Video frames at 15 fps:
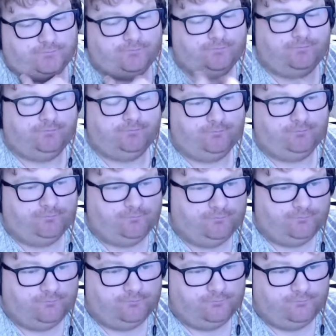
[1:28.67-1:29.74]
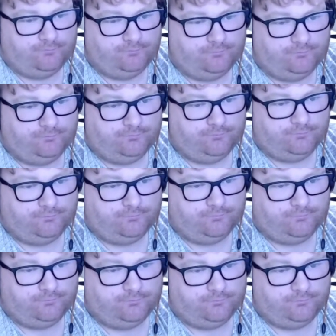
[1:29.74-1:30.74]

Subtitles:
The person shown says nothing.